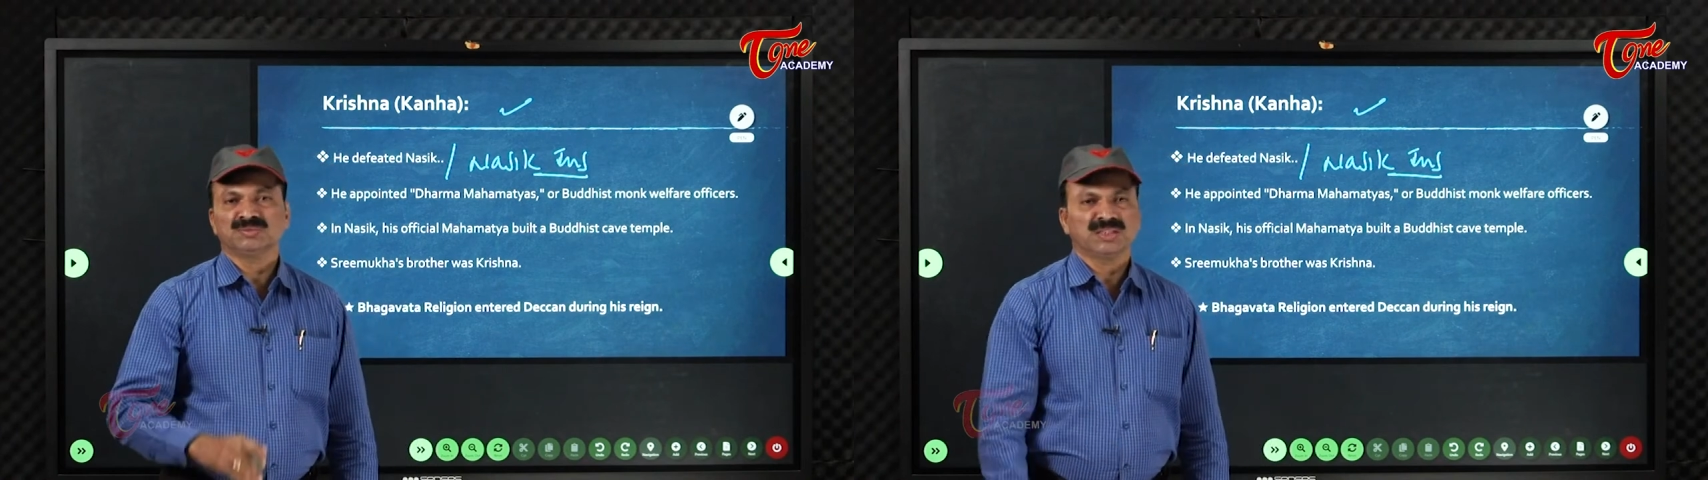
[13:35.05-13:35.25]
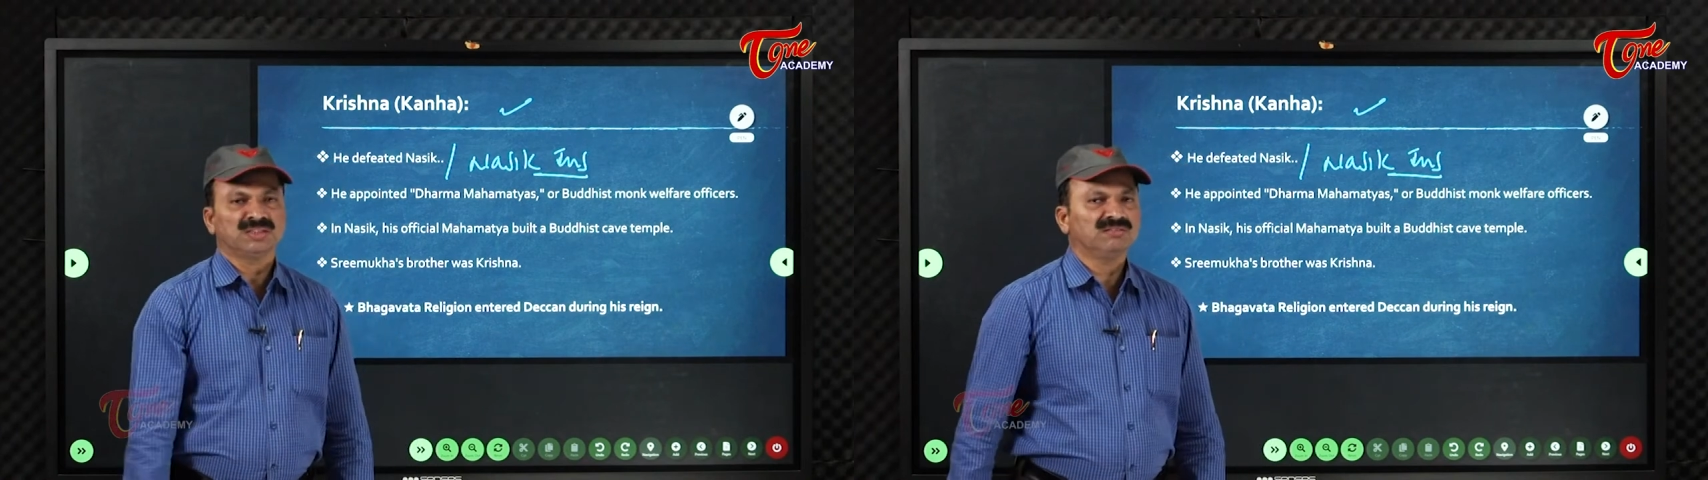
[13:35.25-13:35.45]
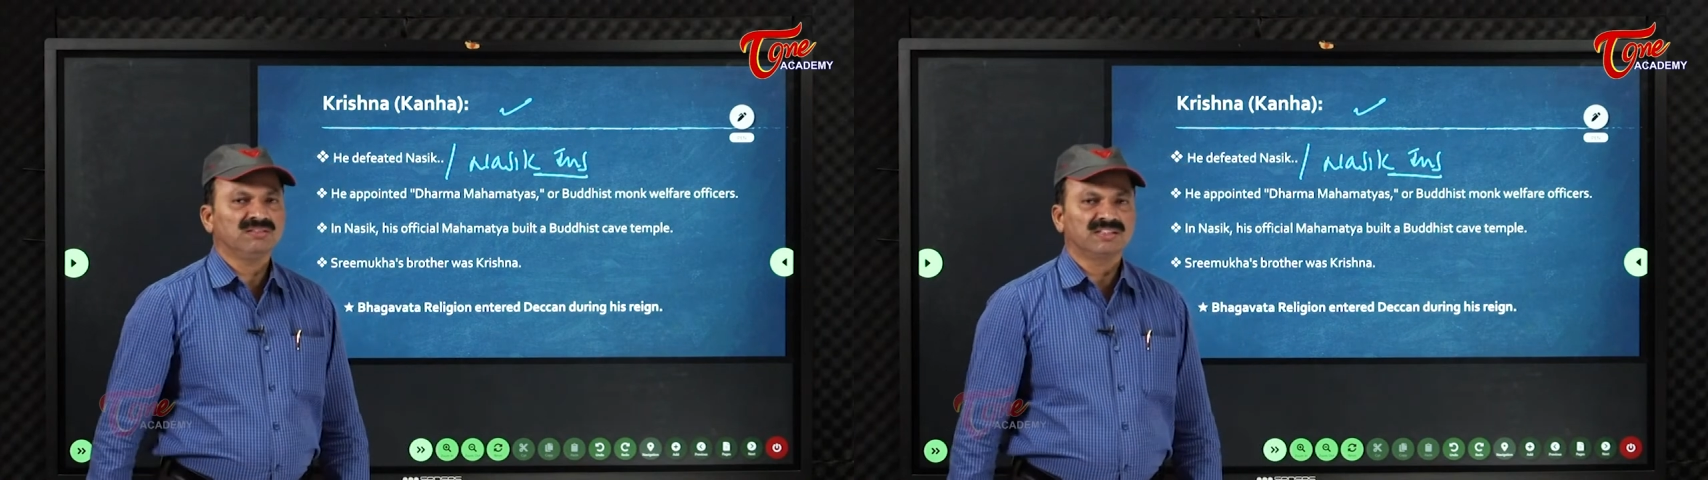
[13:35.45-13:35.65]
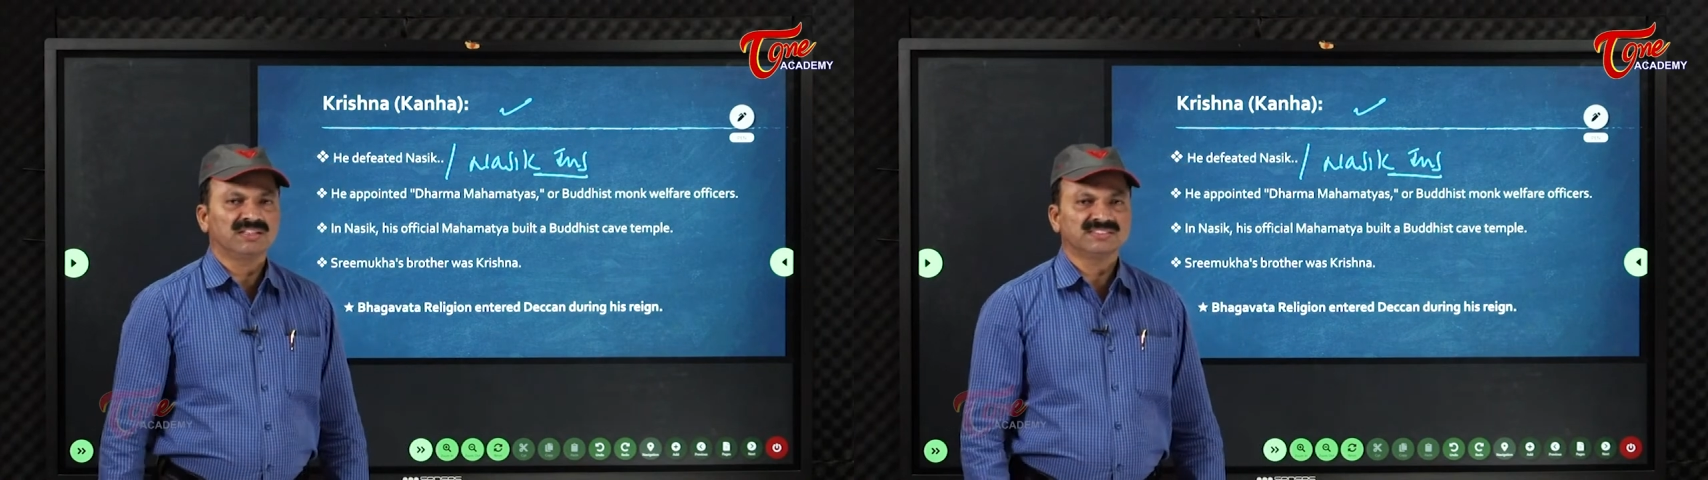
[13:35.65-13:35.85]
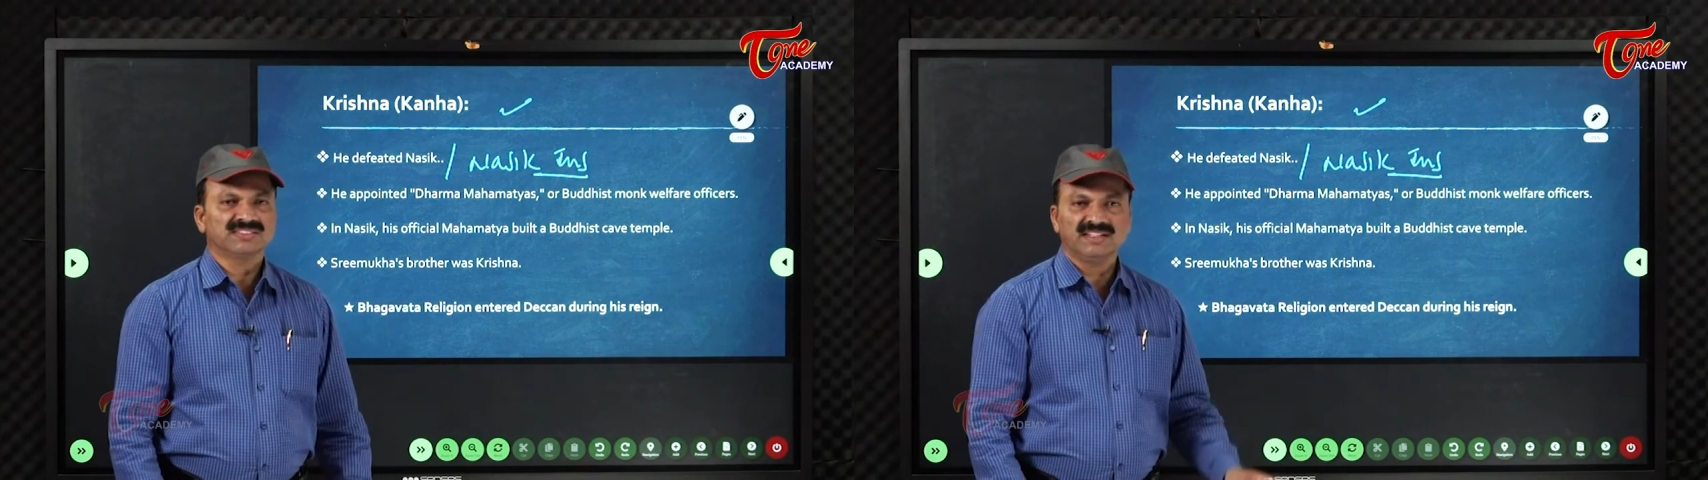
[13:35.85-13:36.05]

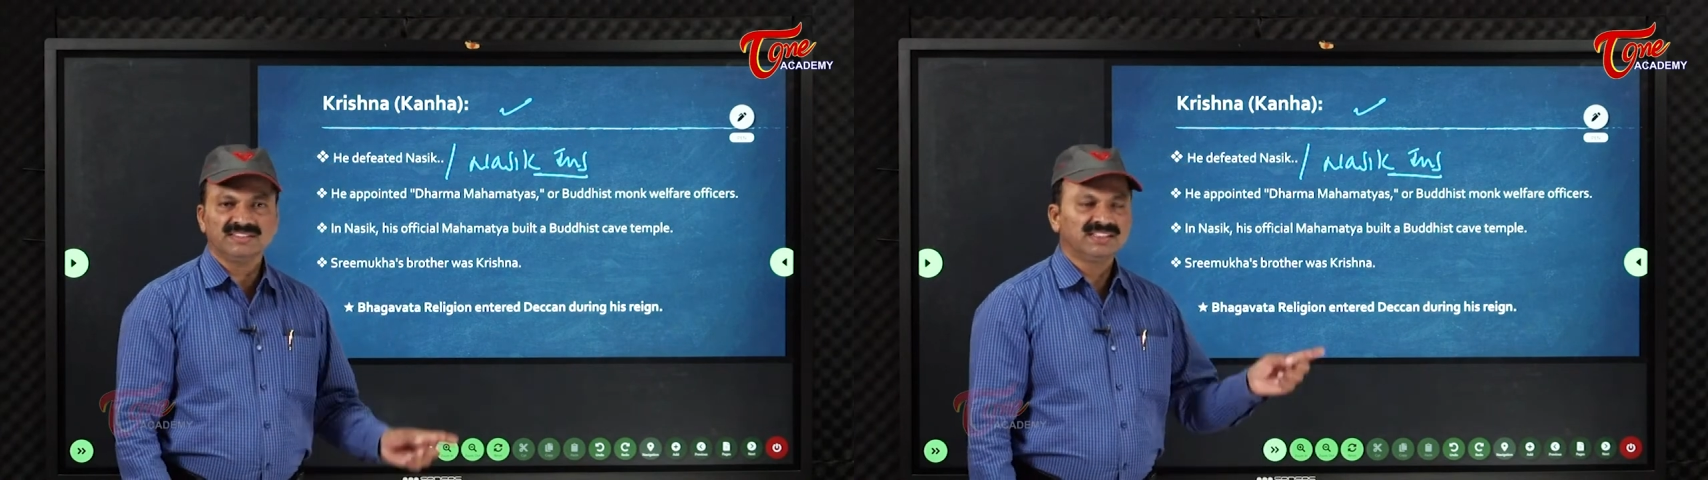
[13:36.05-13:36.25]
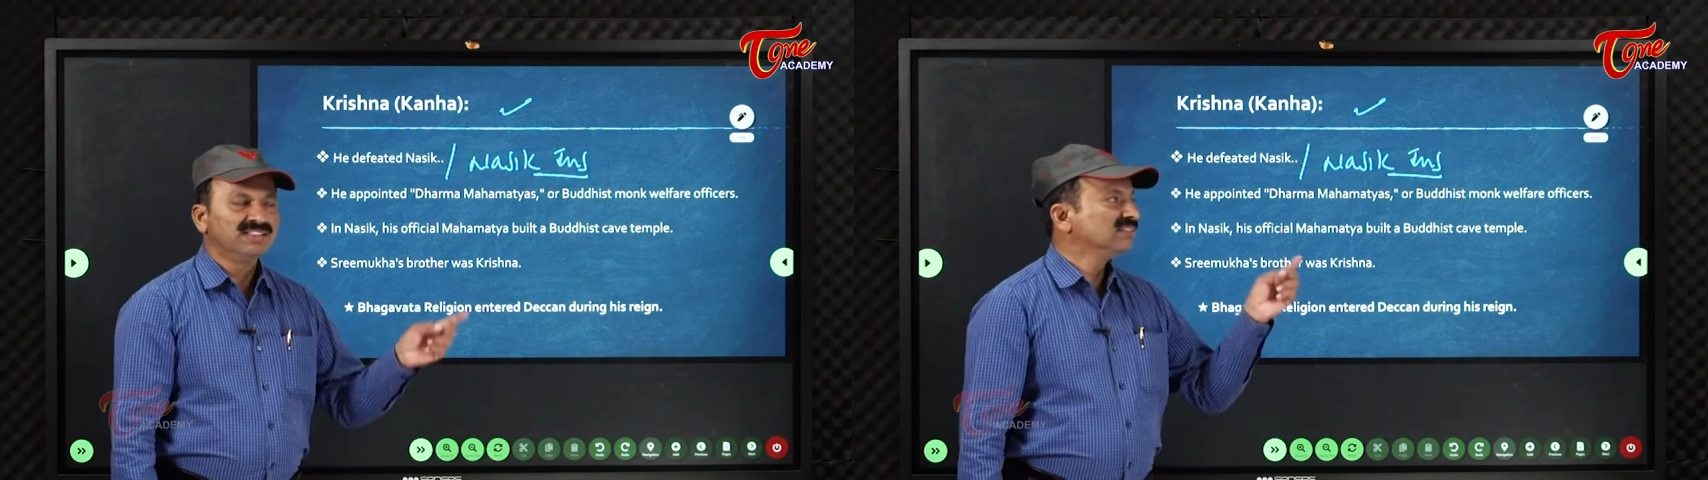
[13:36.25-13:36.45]
Shatavahanas, right?